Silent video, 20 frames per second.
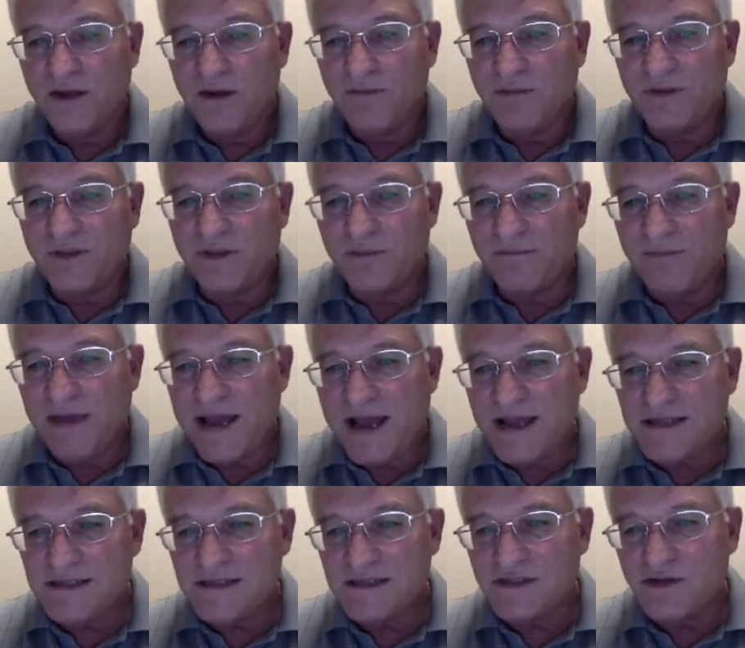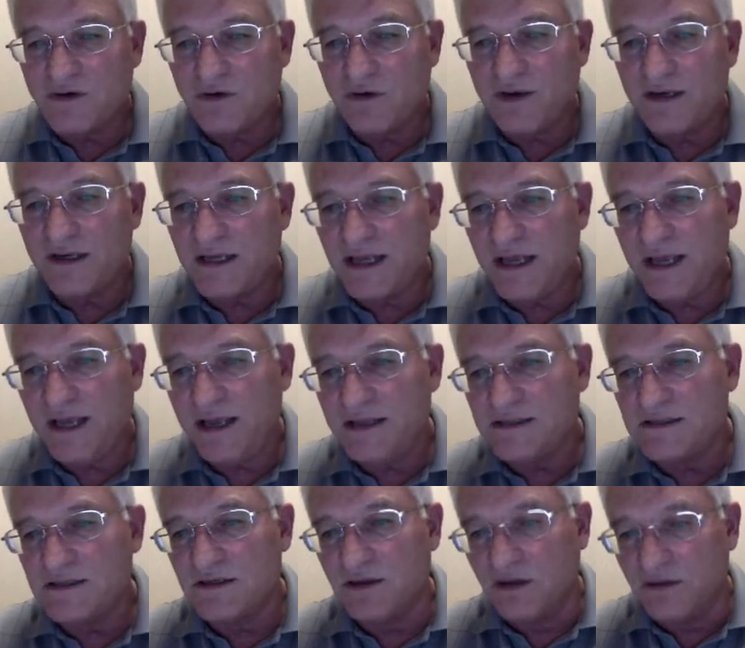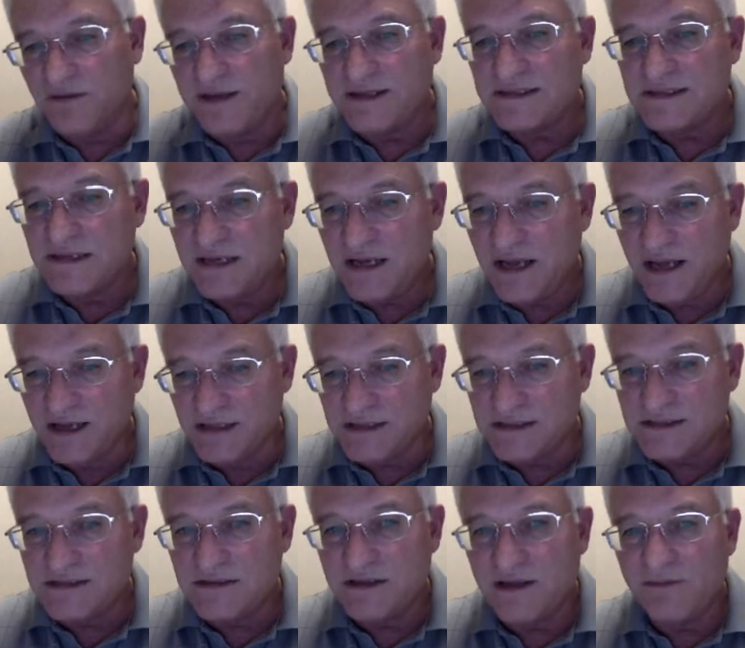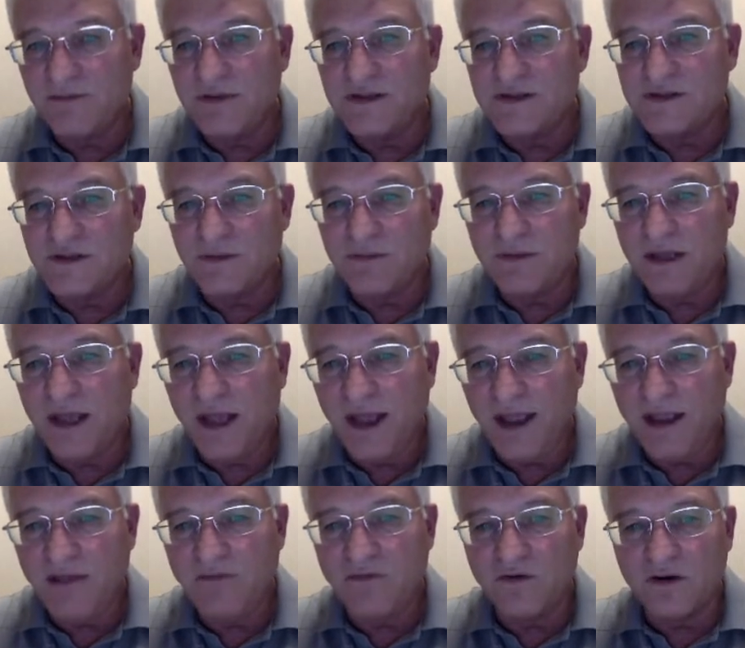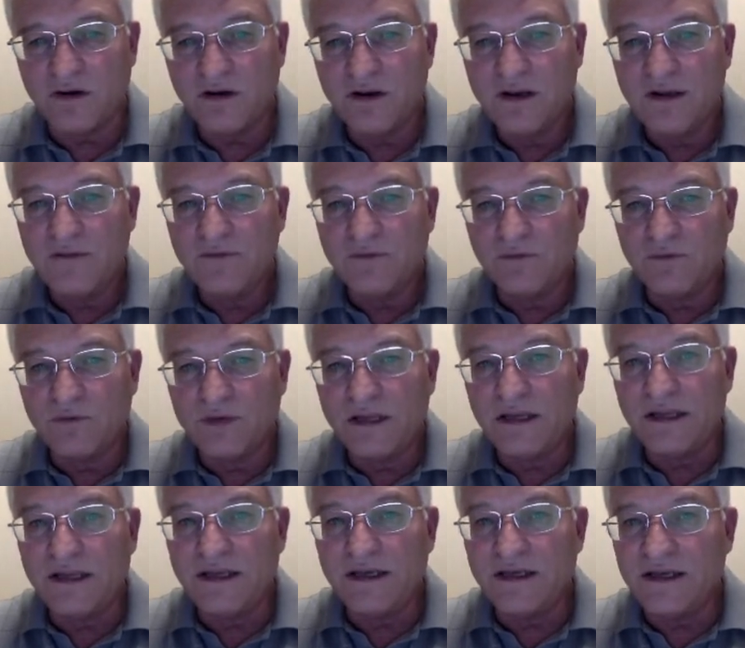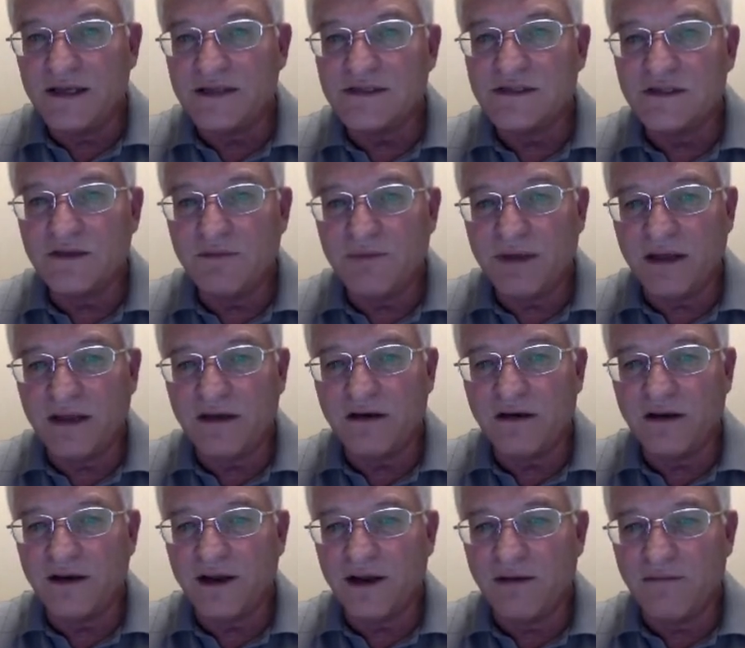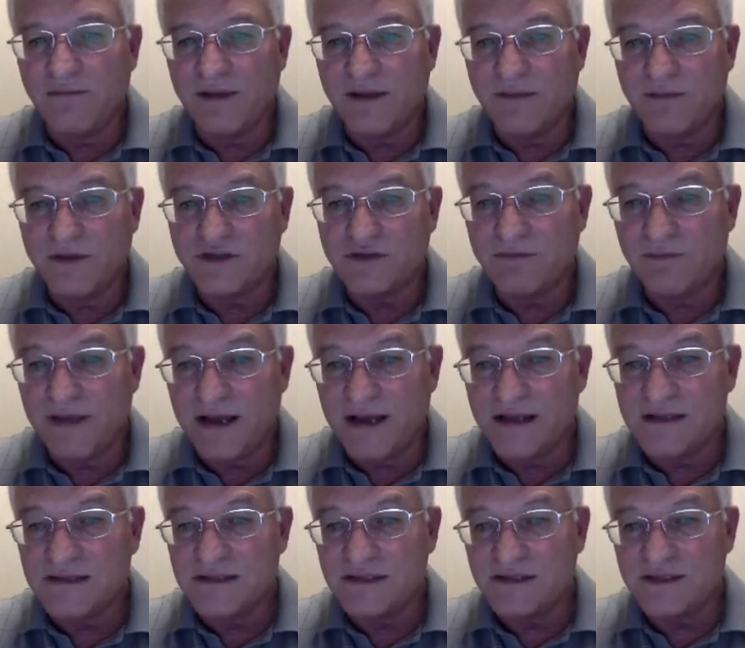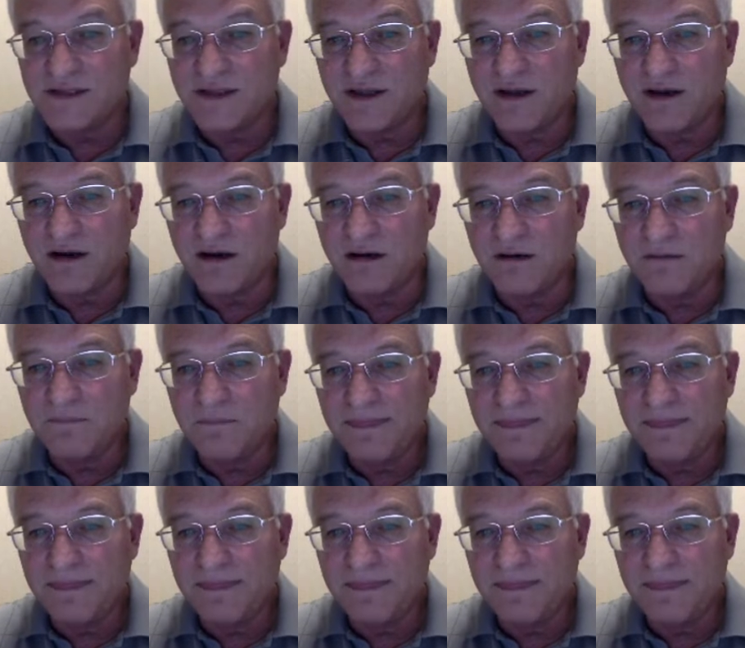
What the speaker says: But the masses are going to cancel. That's nice. That means the behavior really doesn't depend on how much mass is there.